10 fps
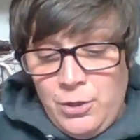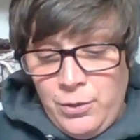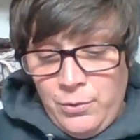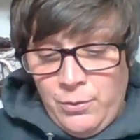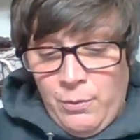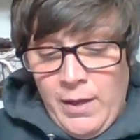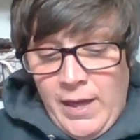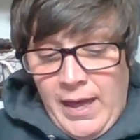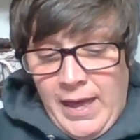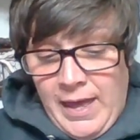You,
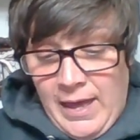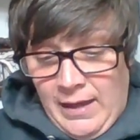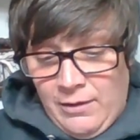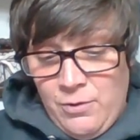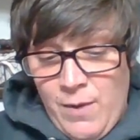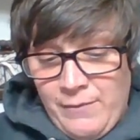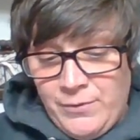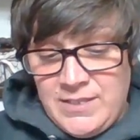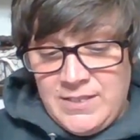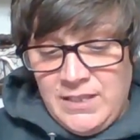Anne, who have
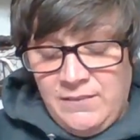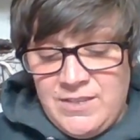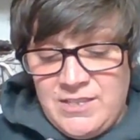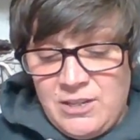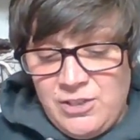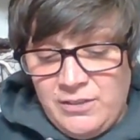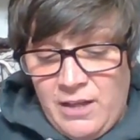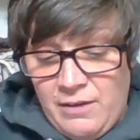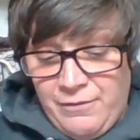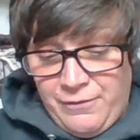received such
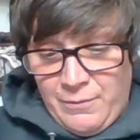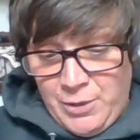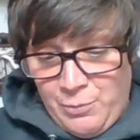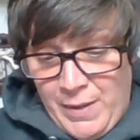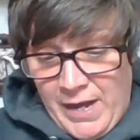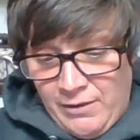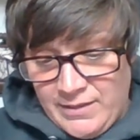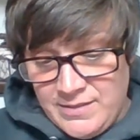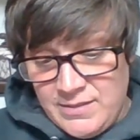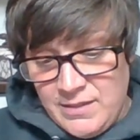love from your
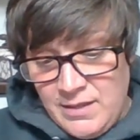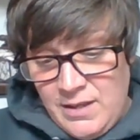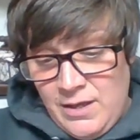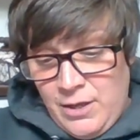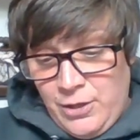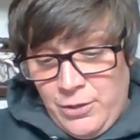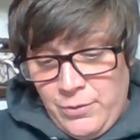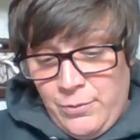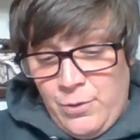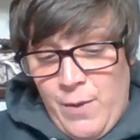parents,
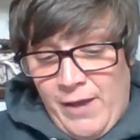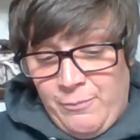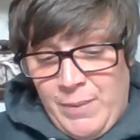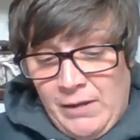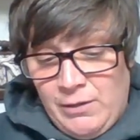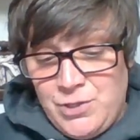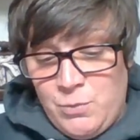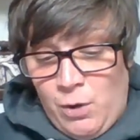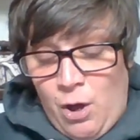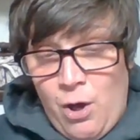you who have parents
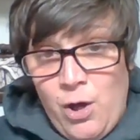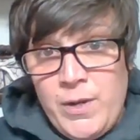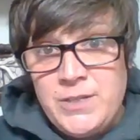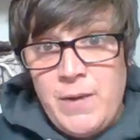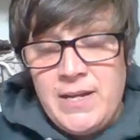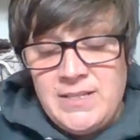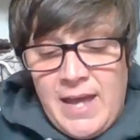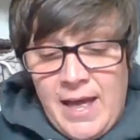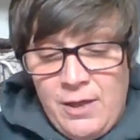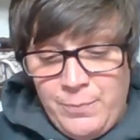who are always ready to
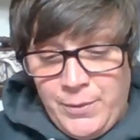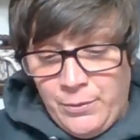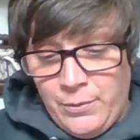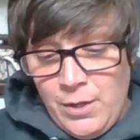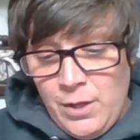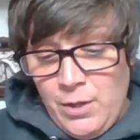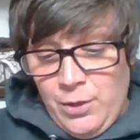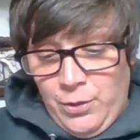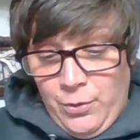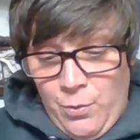help you,
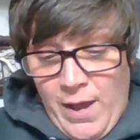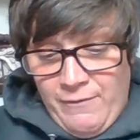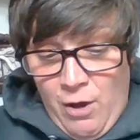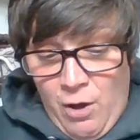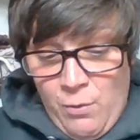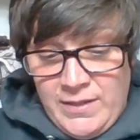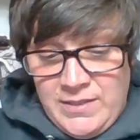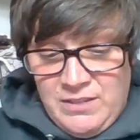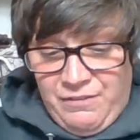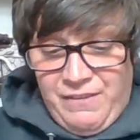who have always
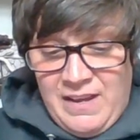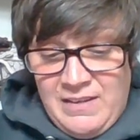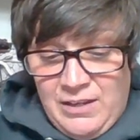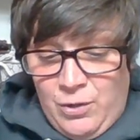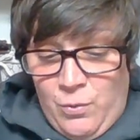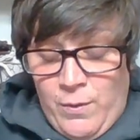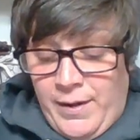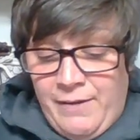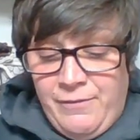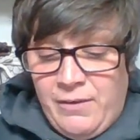defended you,
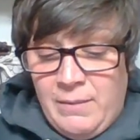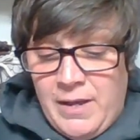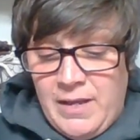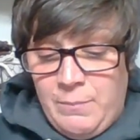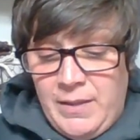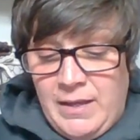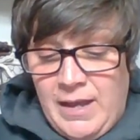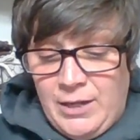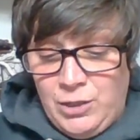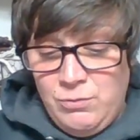whatever it might be,
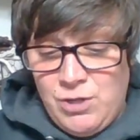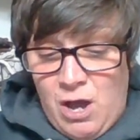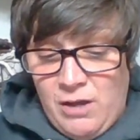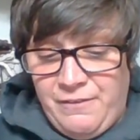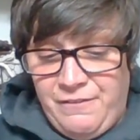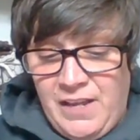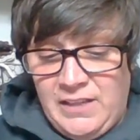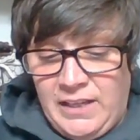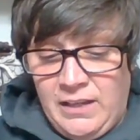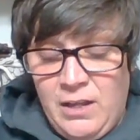can you talk of
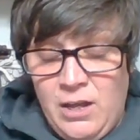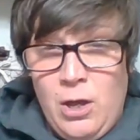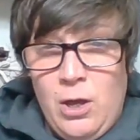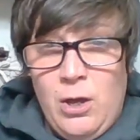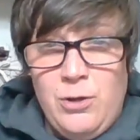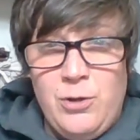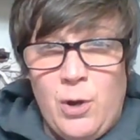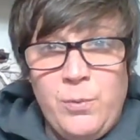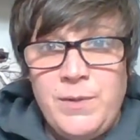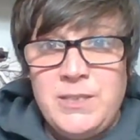feeling
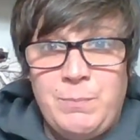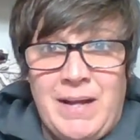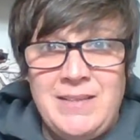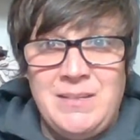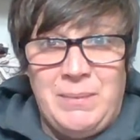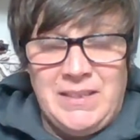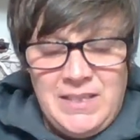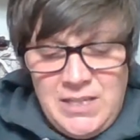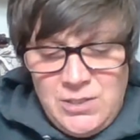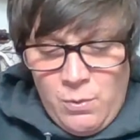no
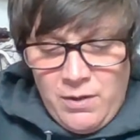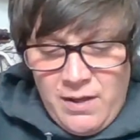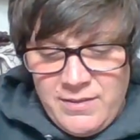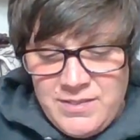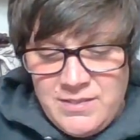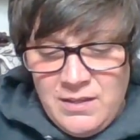responsibility toward us?